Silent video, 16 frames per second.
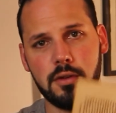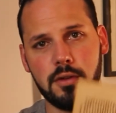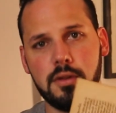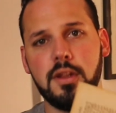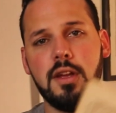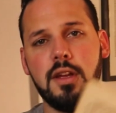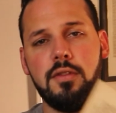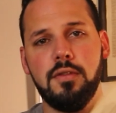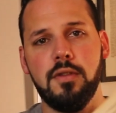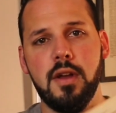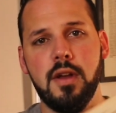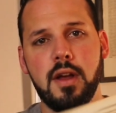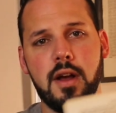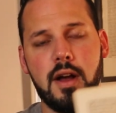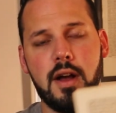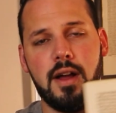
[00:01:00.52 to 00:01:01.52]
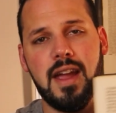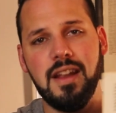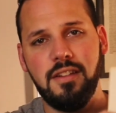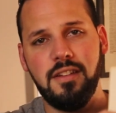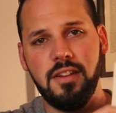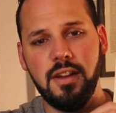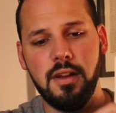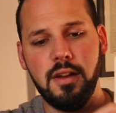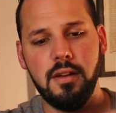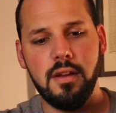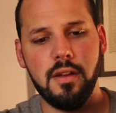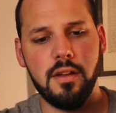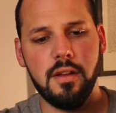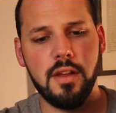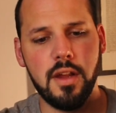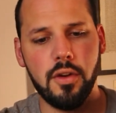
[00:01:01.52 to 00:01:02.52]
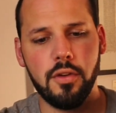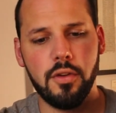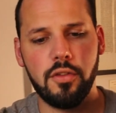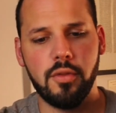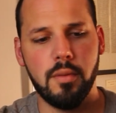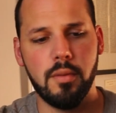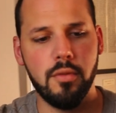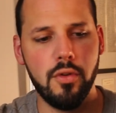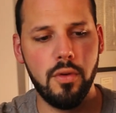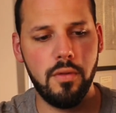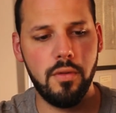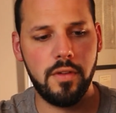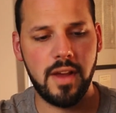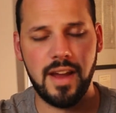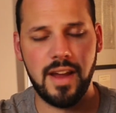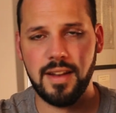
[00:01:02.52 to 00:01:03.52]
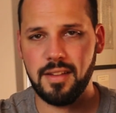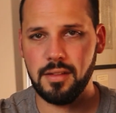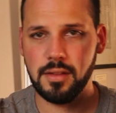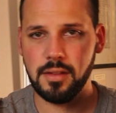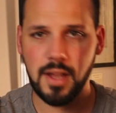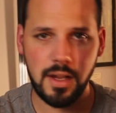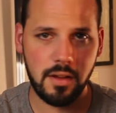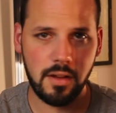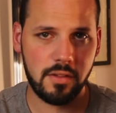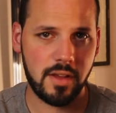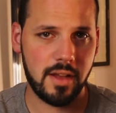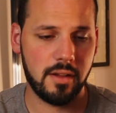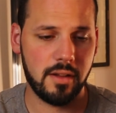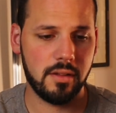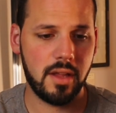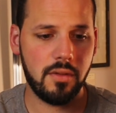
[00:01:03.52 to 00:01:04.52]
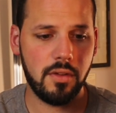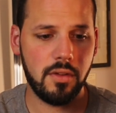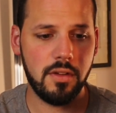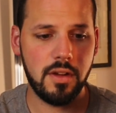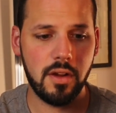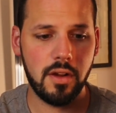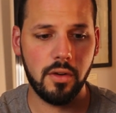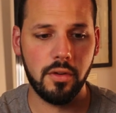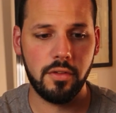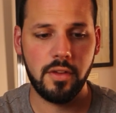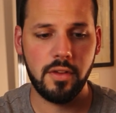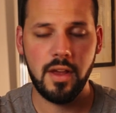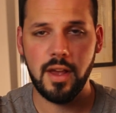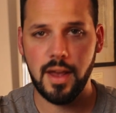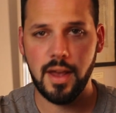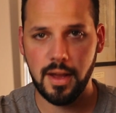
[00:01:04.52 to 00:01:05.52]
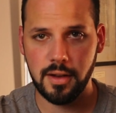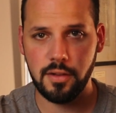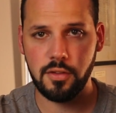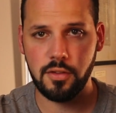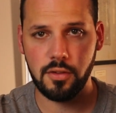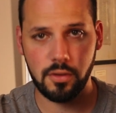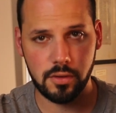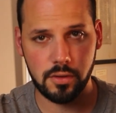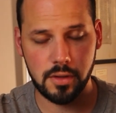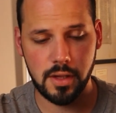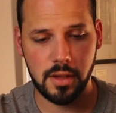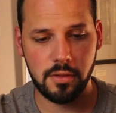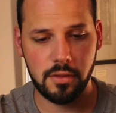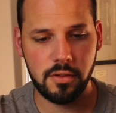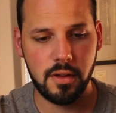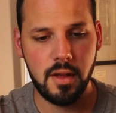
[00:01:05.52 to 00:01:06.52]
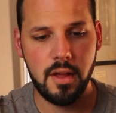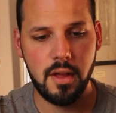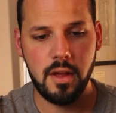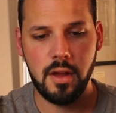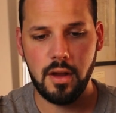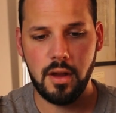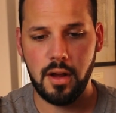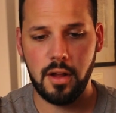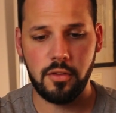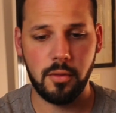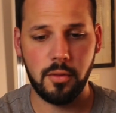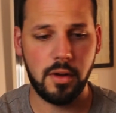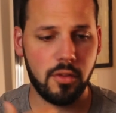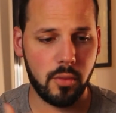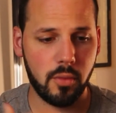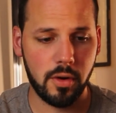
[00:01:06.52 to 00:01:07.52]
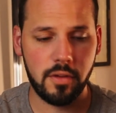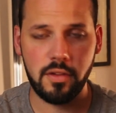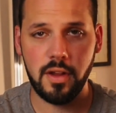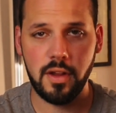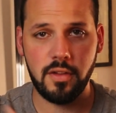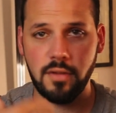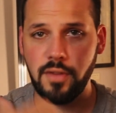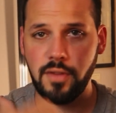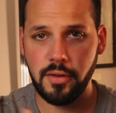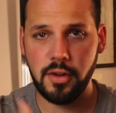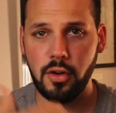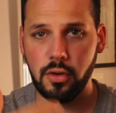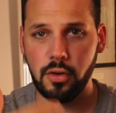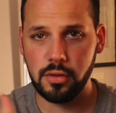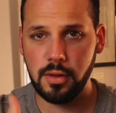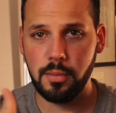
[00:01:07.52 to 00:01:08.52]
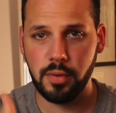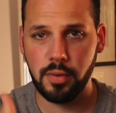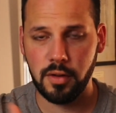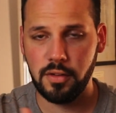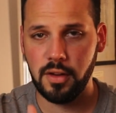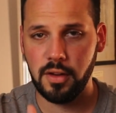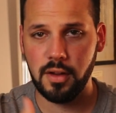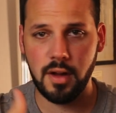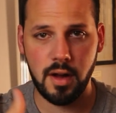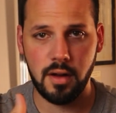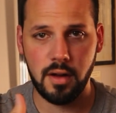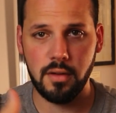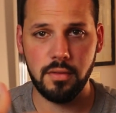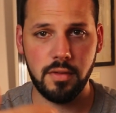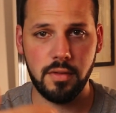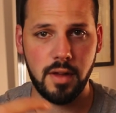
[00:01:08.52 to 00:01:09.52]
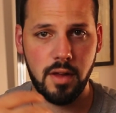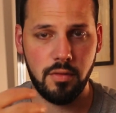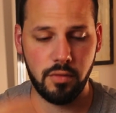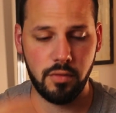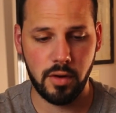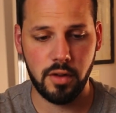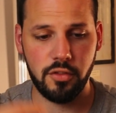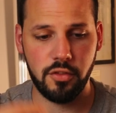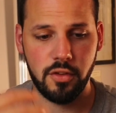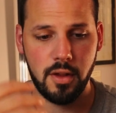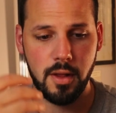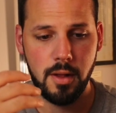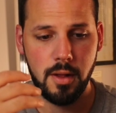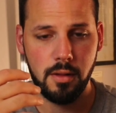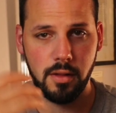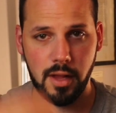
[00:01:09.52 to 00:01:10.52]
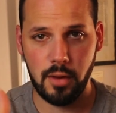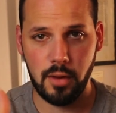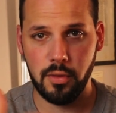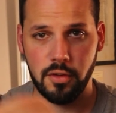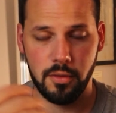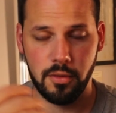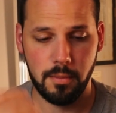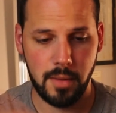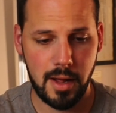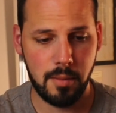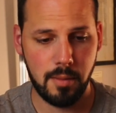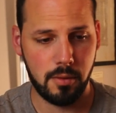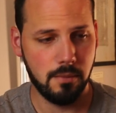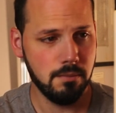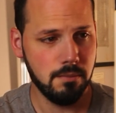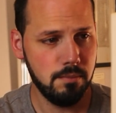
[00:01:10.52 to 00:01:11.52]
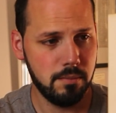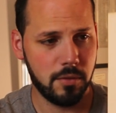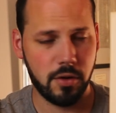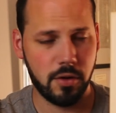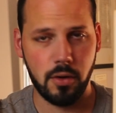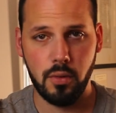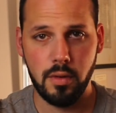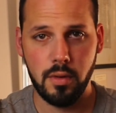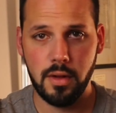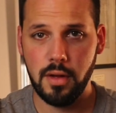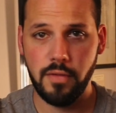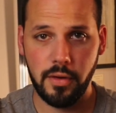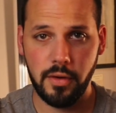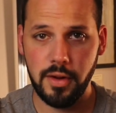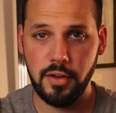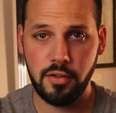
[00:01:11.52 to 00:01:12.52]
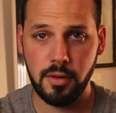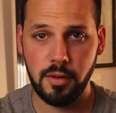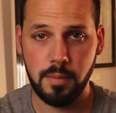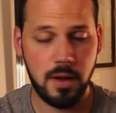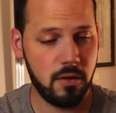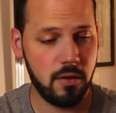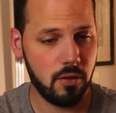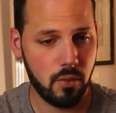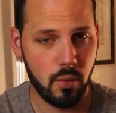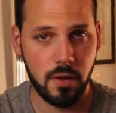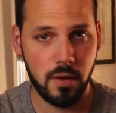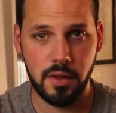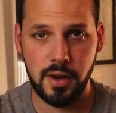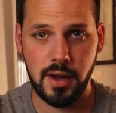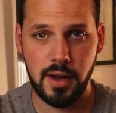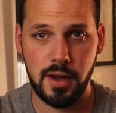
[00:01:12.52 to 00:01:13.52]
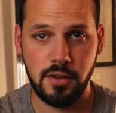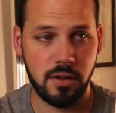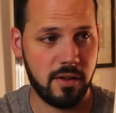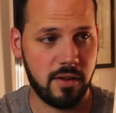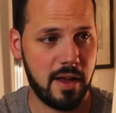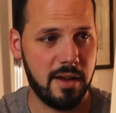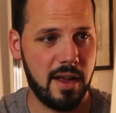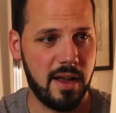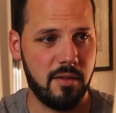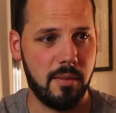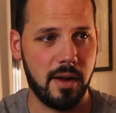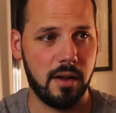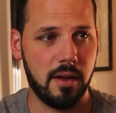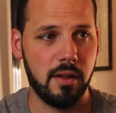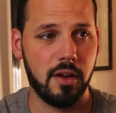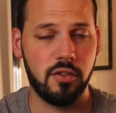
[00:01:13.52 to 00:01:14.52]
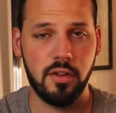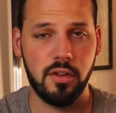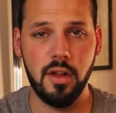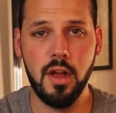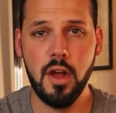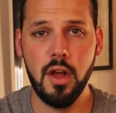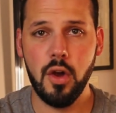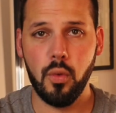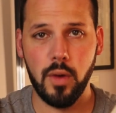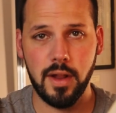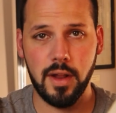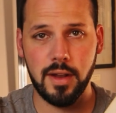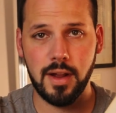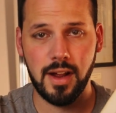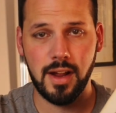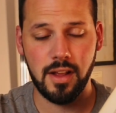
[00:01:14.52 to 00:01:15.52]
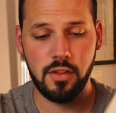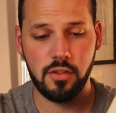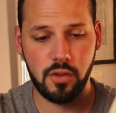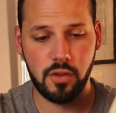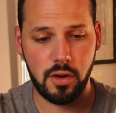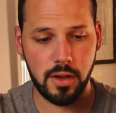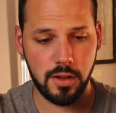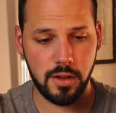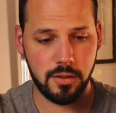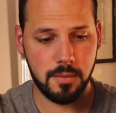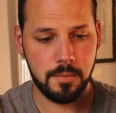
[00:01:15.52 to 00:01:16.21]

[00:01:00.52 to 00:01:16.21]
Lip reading: leaf 18 years removed at its latest and 11 years at its earliest. So in other words, it's a very early printing of a French language Bible. So a very interesting piece, one that I just had to have in my collection when I saw it.